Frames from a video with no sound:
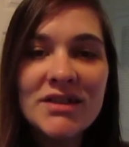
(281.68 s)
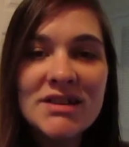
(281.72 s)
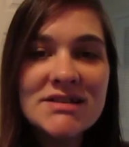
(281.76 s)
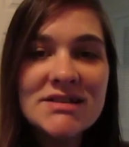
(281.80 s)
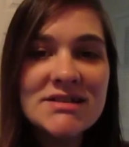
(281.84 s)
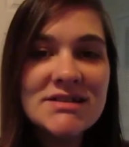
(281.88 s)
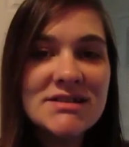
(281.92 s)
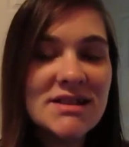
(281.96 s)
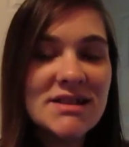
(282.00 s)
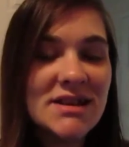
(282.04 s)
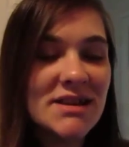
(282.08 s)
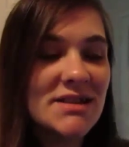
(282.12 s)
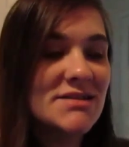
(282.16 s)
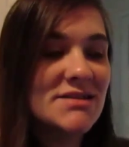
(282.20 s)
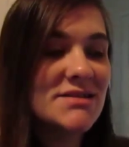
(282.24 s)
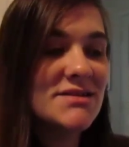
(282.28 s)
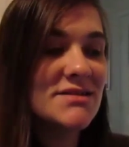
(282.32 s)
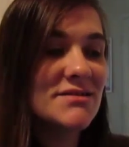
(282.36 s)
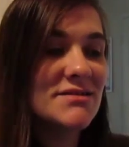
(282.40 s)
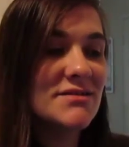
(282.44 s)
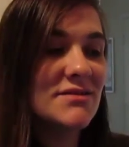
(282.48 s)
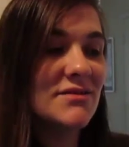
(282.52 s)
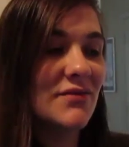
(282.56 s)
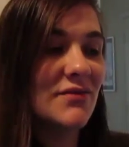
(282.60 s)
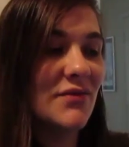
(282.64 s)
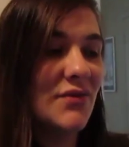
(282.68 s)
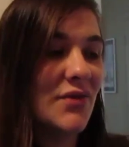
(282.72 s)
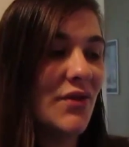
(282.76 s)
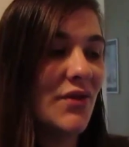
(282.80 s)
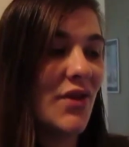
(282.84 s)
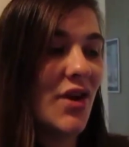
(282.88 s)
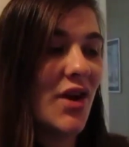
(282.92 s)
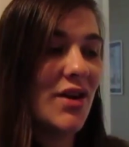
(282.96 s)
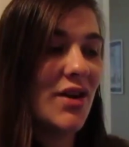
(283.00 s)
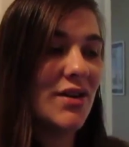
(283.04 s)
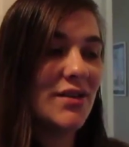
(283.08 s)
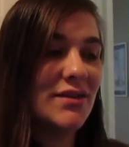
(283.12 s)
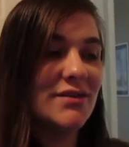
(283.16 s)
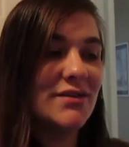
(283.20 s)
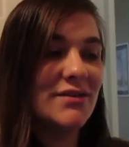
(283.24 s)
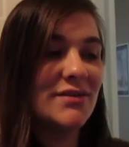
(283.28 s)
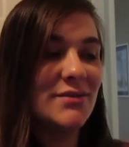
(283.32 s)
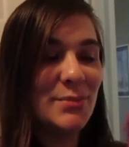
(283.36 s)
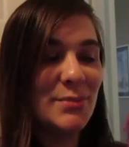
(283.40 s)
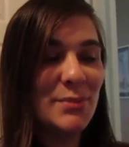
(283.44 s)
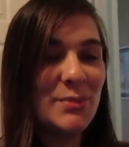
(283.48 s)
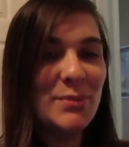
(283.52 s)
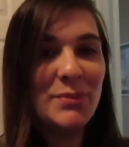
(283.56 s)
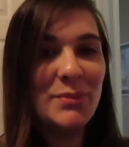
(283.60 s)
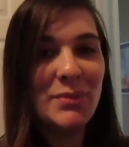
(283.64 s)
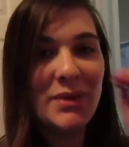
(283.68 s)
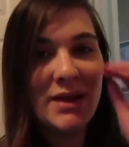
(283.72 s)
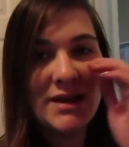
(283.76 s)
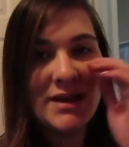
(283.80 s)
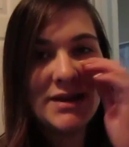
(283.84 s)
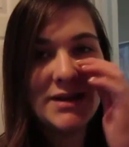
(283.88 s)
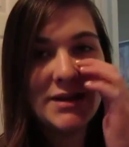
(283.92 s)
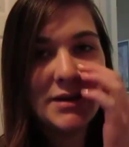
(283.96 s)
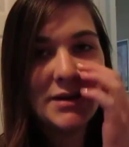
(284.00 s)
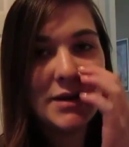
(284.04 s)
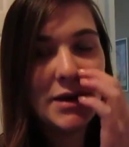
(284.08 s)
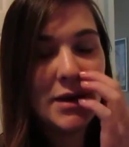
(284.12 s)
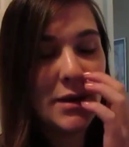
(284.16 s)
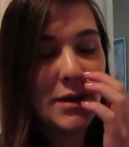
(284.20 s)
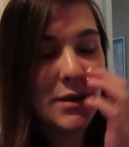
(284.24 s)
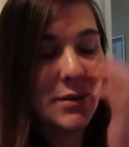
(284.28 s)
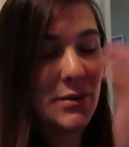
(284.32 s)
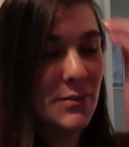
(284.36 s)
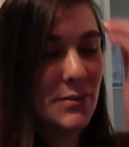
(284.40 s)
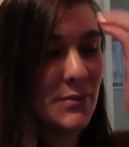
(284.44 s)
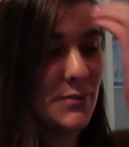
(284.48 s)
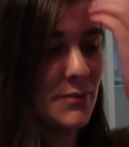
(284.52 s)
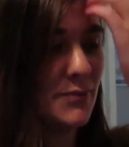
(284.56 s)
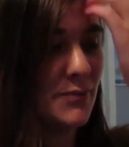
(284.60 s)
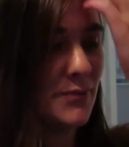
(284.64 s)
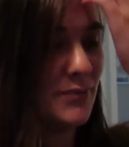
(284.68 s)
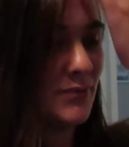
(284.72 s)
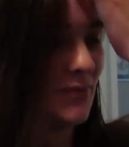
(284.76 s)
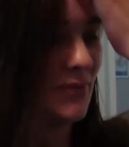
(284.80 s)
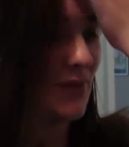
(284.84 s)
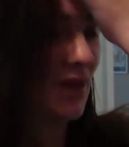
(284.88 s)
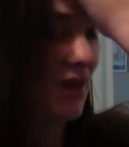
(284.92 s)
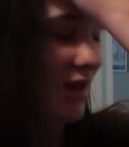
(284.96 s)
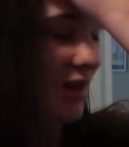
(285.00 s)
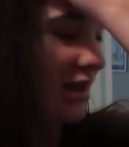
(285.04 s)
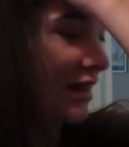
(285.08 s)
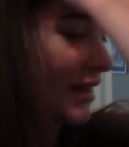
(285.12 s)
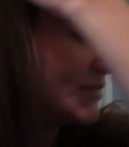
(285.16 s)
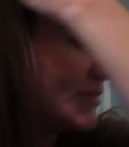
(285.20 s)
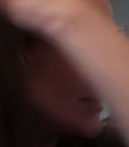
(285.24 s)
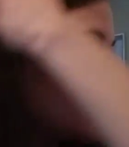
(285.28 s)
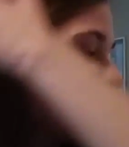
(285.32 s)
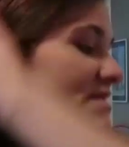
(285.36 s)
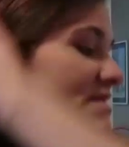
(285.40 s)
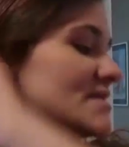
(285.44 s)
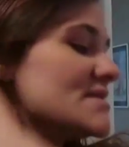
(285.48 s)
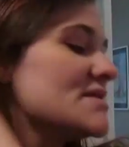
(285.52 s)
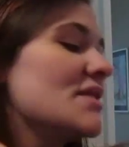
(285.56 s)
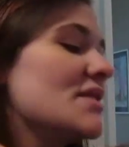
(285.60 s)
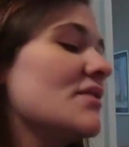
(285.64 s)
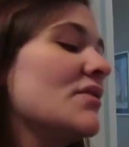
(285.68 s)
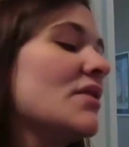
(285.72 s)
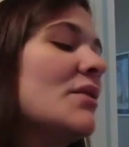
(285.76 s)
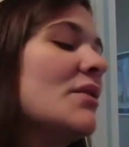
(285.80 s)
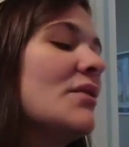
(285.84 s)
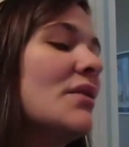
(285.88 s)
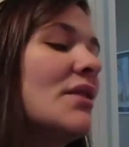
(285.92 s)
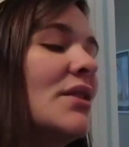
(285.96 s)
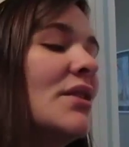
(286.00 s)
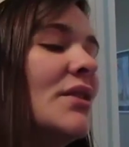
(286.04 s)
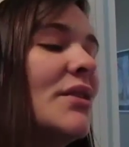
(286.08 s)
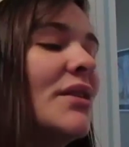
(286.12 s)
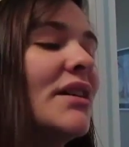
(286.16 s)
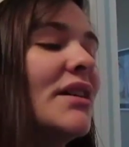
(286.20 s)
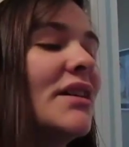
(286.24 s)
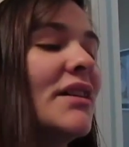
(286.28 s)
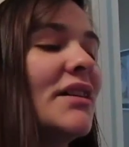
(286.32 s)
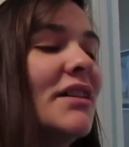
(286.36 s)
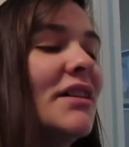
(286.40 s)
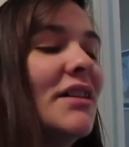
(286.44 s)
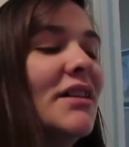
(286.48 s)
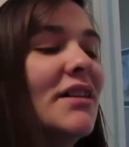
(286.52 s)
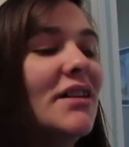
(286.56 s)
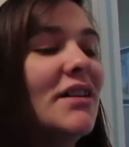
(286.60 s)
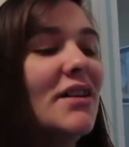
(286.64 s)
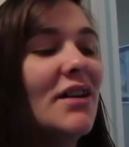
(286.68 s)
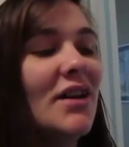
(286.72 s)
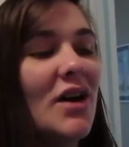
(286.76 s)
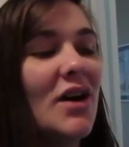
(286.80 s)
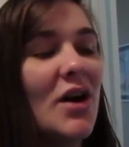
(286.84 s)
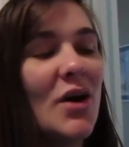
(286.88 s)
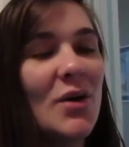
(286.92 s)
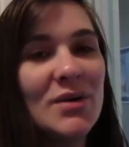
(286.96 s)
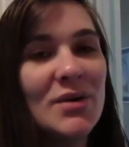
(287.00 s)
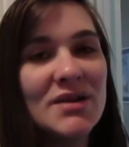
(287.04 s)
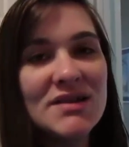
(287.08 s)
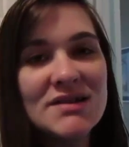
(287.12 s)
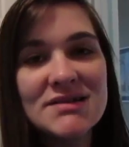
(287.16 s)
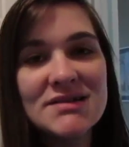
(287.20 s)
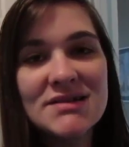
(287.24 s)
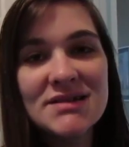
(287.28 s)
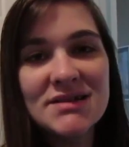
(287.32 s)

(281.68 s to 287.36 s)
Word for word: these in vlog play, uh, like clips and stuff that we're doing always